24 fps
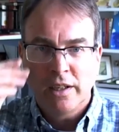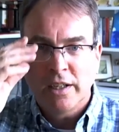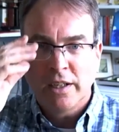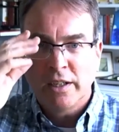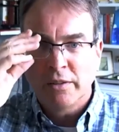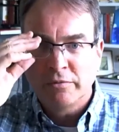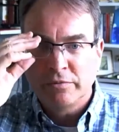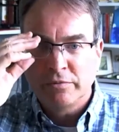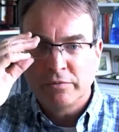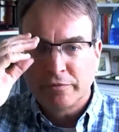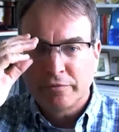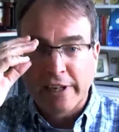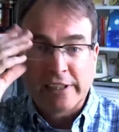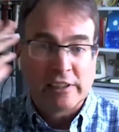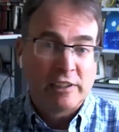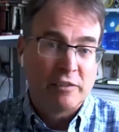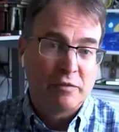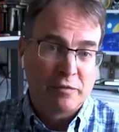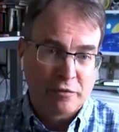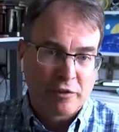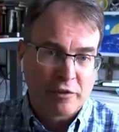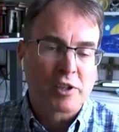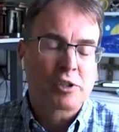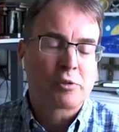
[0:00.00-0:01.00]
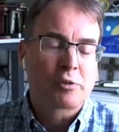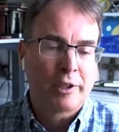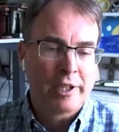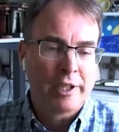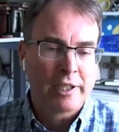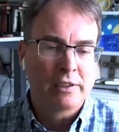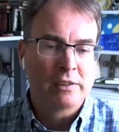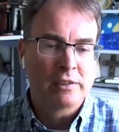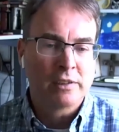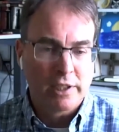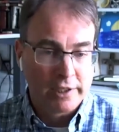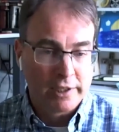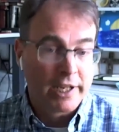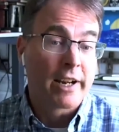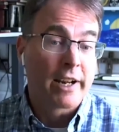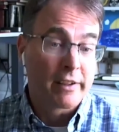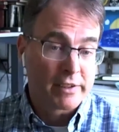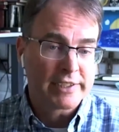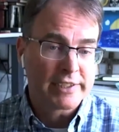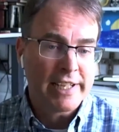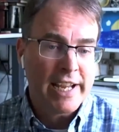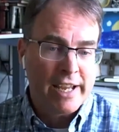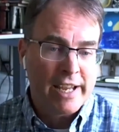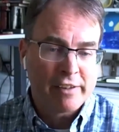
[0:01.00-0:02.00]
um, frankly, frustrating a
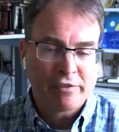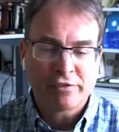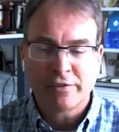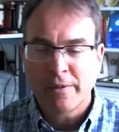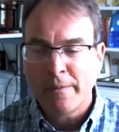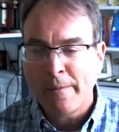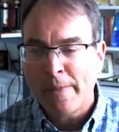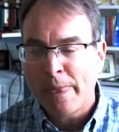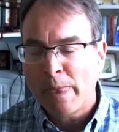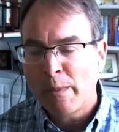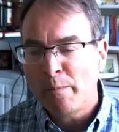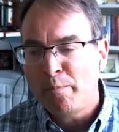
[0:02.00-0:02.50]
lot of the staff.